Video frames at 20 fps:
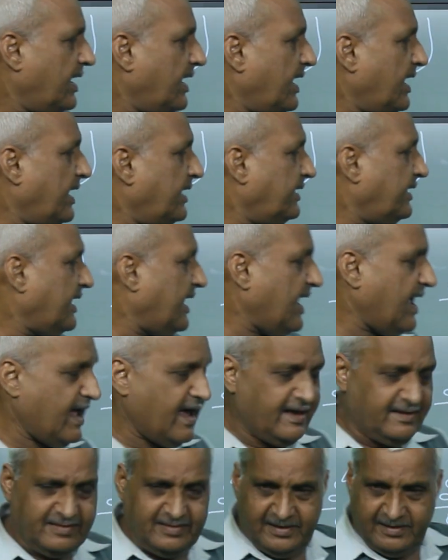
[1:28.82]
And
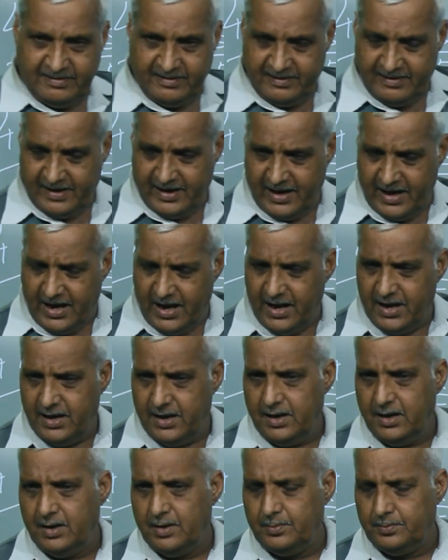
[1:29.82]
as this is a
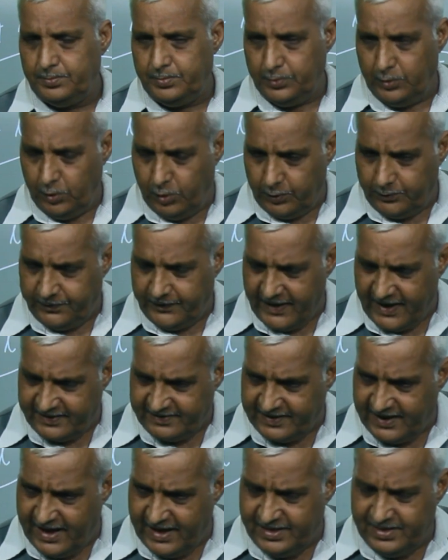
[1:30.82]
pure
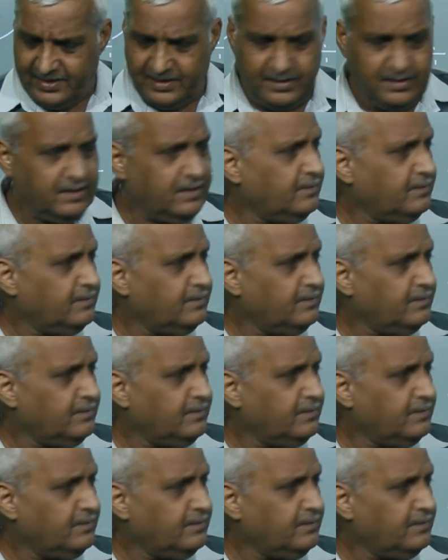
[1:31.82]
fraction,